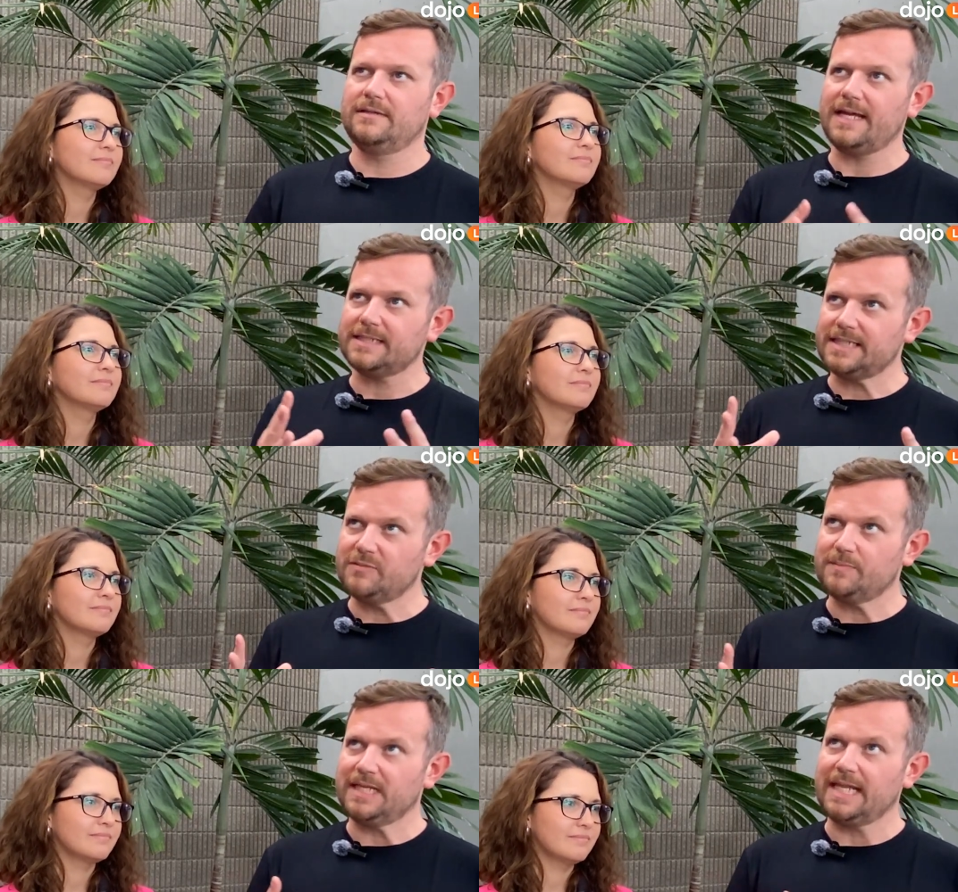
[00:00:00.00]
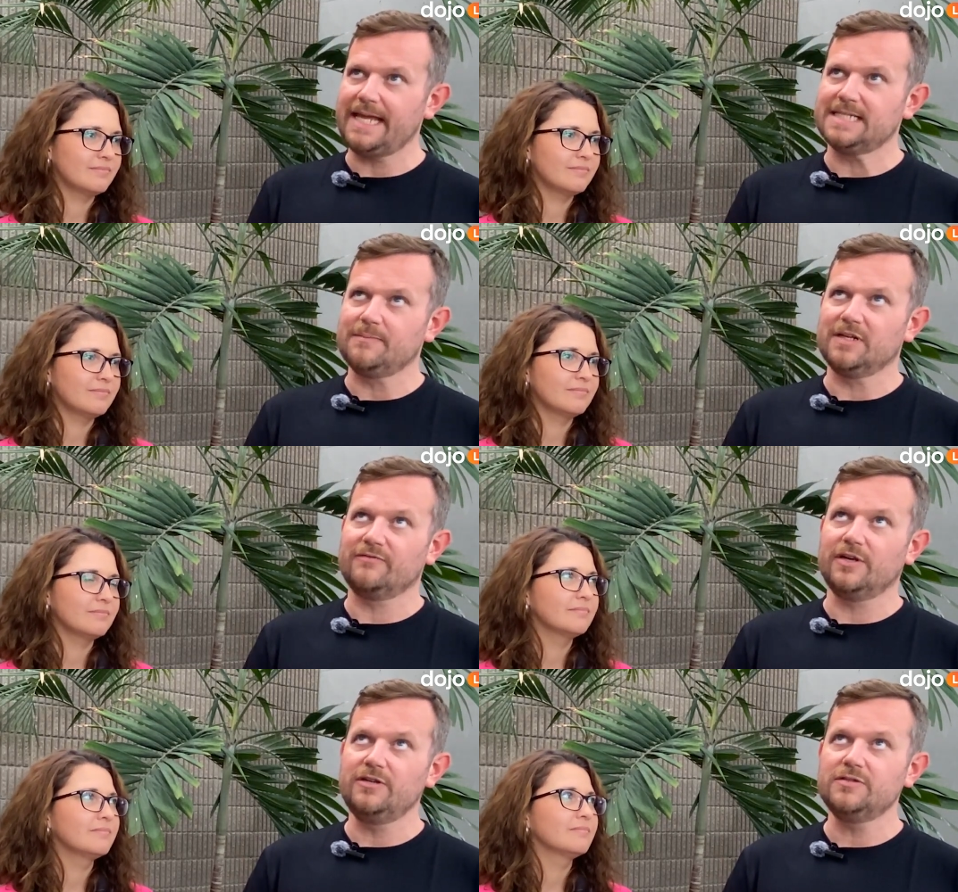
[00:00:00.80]
Speaker 1: that seems a bit lazy, but
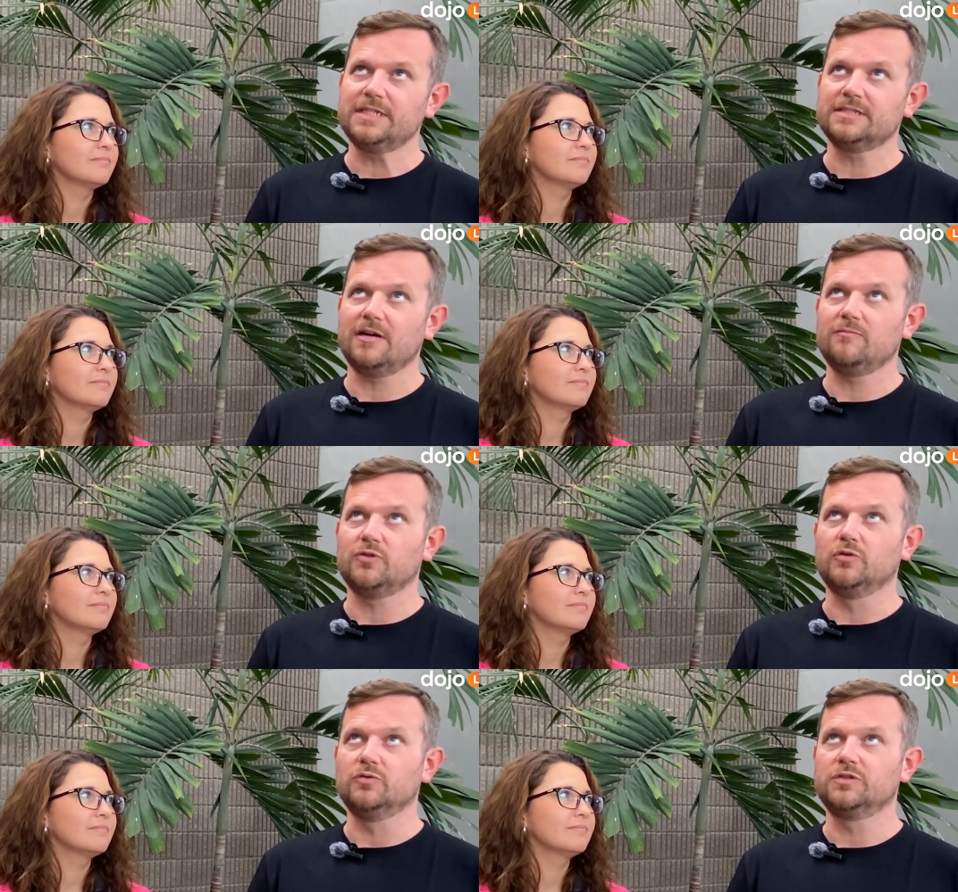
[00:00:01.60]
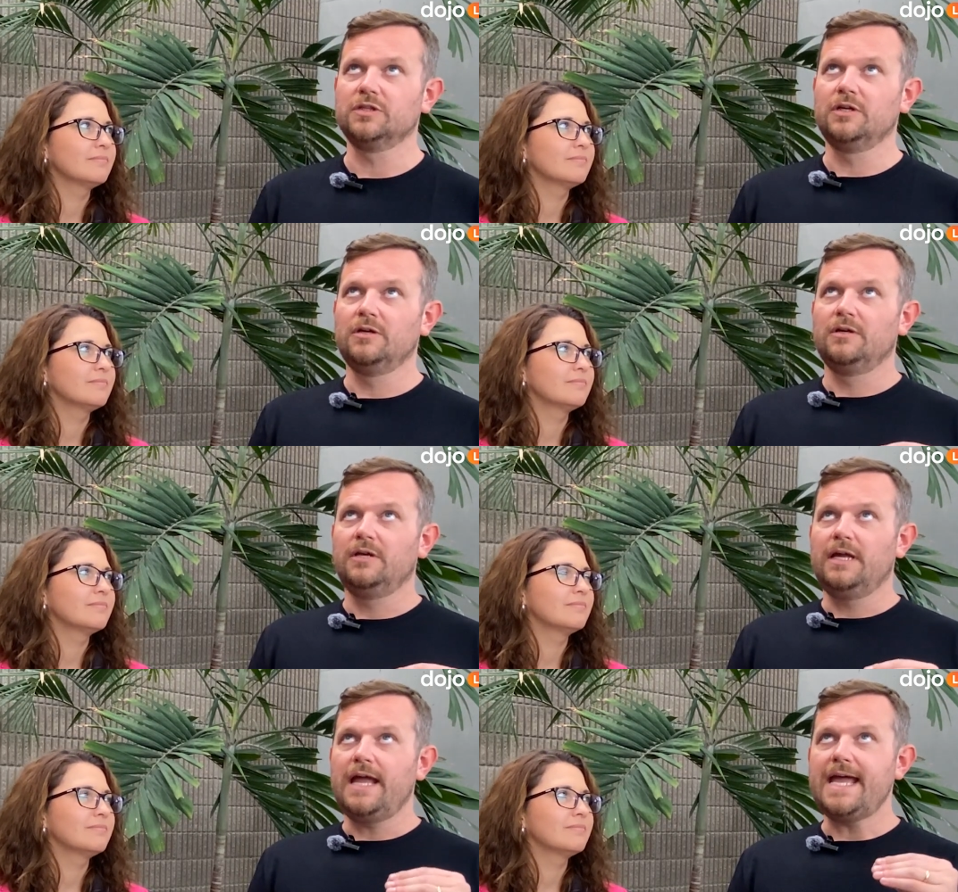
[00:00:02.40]
if I use examples,
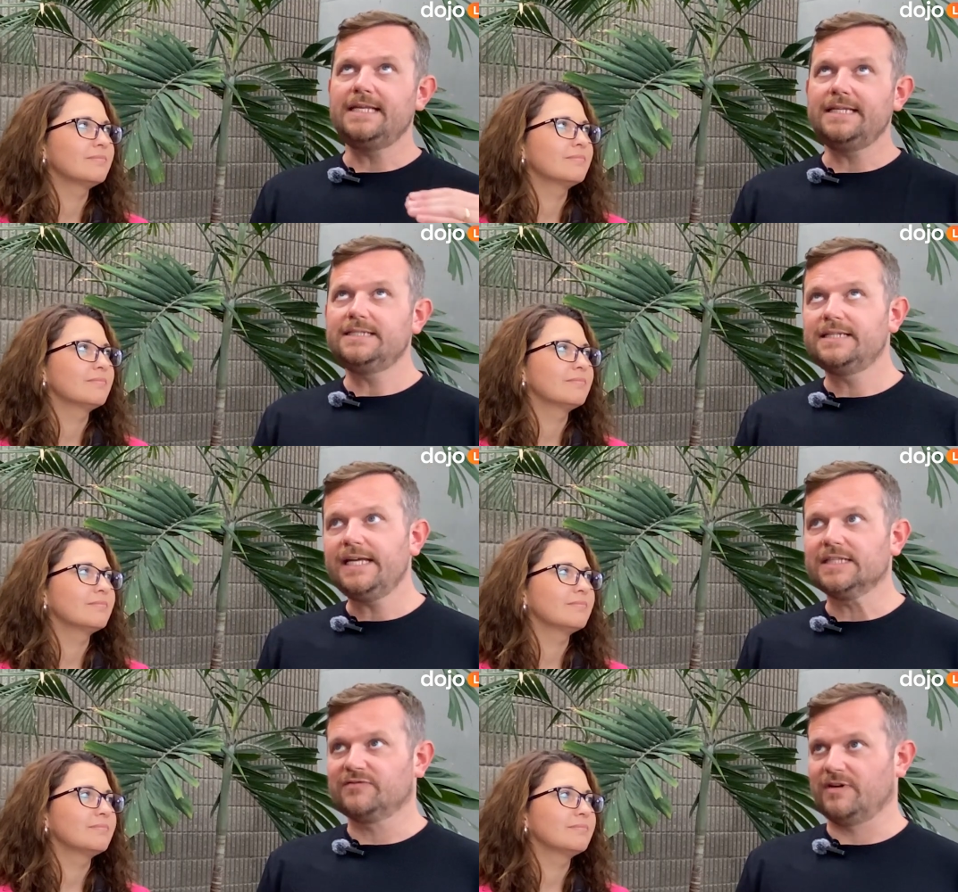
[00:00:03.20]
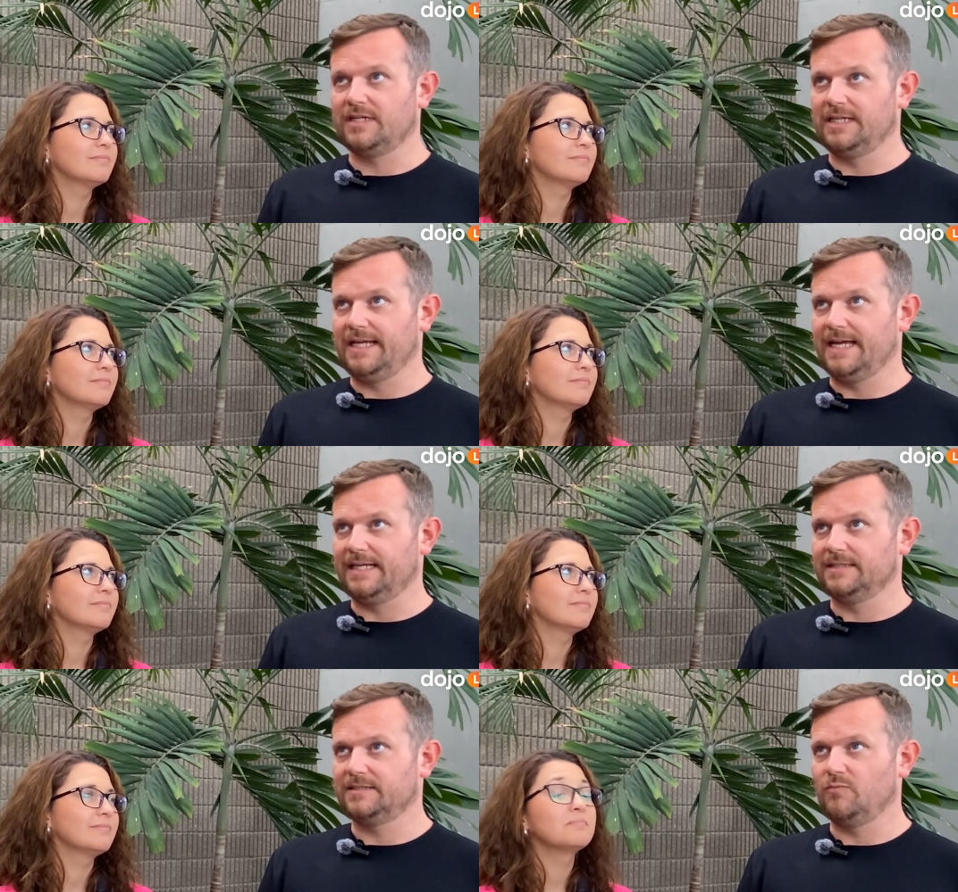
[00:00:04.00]
NDC is finally
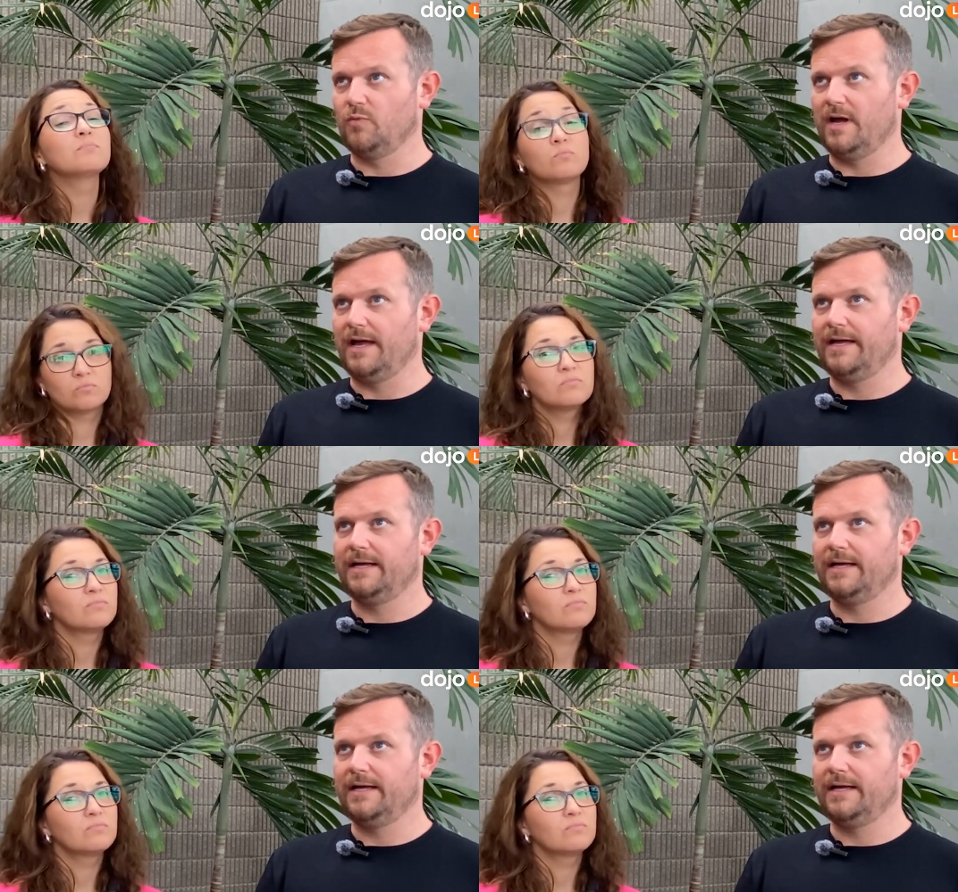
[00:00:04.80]
getting somewhere.